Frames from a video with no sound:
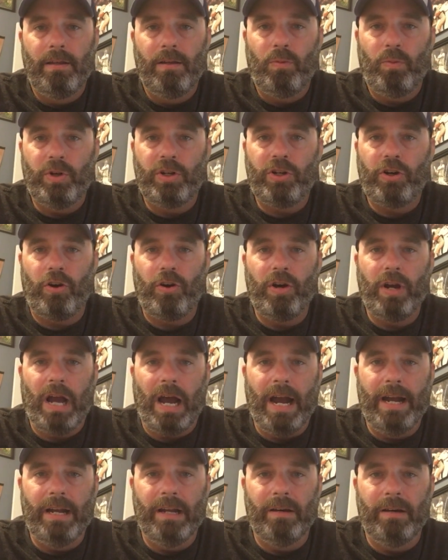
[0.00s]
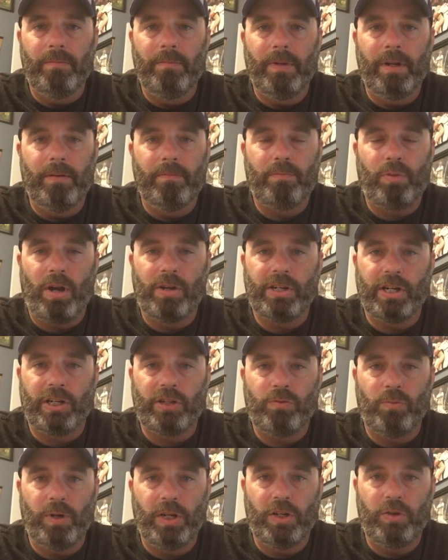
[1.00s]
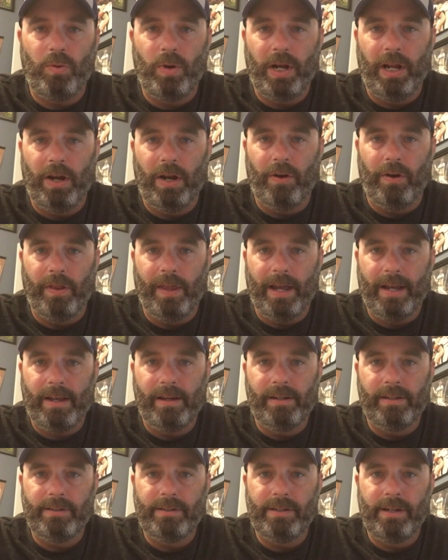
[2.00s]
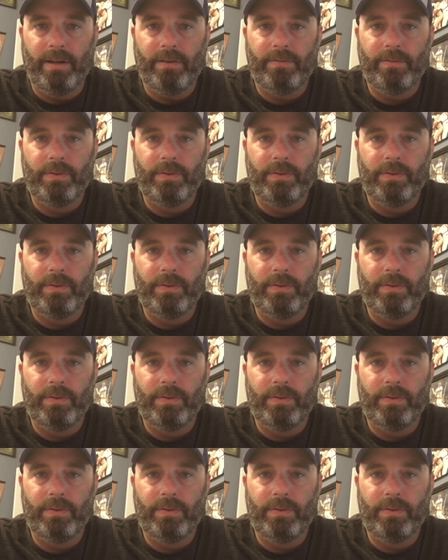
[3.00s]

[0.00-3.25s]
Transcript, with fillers: returned item, and Project 2020 and all that kind of stuff.